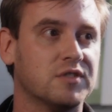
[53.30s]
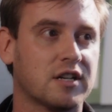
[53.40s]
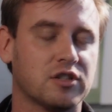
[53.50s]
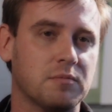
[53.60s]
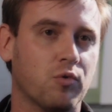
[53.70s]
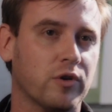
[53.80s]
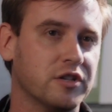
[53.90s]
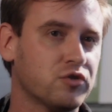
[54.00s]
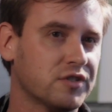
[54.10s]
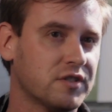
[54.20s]
it was actually more
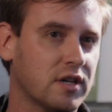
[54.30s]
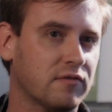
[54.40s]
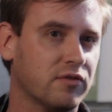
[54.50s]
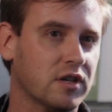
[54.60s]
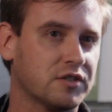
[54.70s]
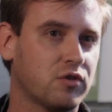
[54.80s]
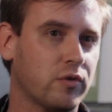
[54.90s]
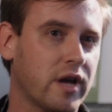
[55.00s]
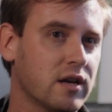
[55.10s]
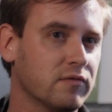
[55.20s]
interesting for us
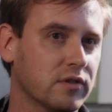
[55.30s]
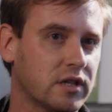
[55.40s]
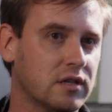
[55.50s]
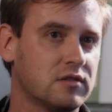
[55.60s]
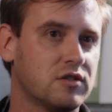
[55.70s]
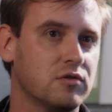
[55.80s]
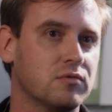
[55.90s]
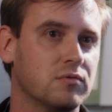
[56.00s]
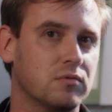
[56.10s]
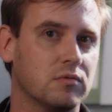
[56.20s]
creatively
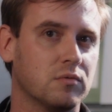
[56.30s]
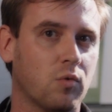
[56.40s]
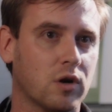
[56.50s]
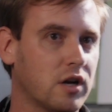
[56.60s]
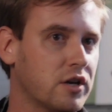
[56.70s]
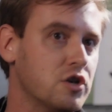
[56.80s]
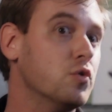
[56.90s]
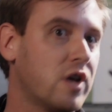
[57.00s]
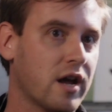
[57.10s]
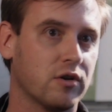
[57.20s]
to work on a
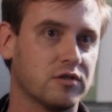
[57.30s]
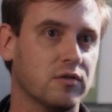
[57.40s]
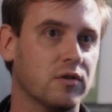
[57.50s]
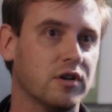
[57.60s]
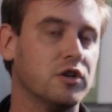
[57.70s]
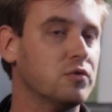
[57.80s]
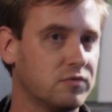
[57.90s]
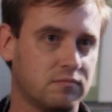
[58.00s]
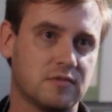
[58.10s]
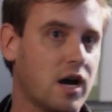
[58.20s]
new character and a
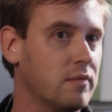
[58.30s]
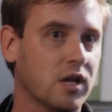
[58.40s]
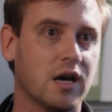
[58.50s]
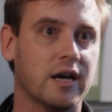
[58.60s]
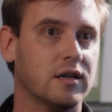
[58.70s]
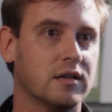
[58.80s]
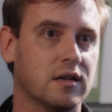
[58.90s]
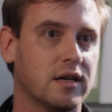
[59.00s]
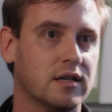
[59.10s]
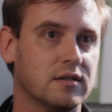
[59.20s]
new timeline
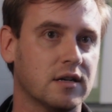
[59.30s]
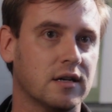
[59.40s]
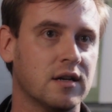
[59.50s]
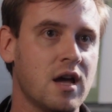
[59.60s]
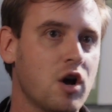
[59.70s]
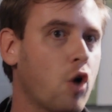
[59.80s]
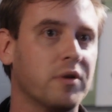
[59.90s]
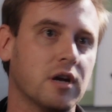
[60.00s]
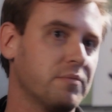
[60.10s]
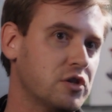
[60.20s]
and
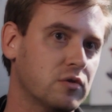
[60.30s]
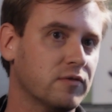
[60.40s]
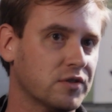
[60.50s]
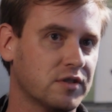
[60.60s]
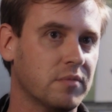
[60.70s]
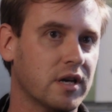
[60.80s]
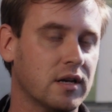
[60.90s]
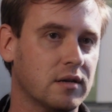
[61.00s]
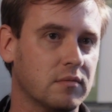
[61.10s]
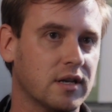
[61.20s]
open up the universe a bit
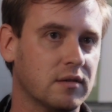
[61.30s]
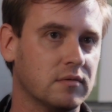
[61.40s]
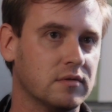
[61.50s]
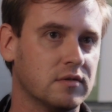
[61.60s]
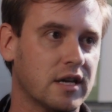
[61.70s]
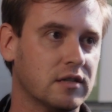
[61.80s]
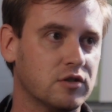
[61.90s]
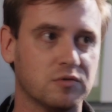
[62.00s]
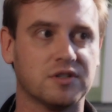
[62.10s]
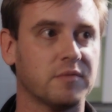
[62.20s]

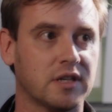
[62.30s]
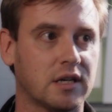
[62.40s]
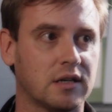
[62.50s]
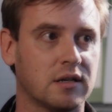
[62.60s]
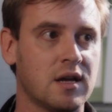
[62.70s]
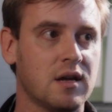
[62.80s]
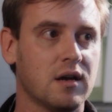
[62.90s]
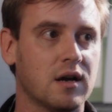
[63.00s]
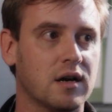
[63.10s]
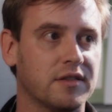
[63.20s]
and do something
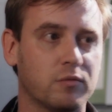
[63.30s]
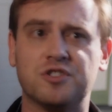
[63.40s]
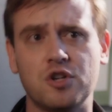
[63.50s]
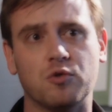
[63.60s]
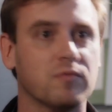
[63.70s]
that was new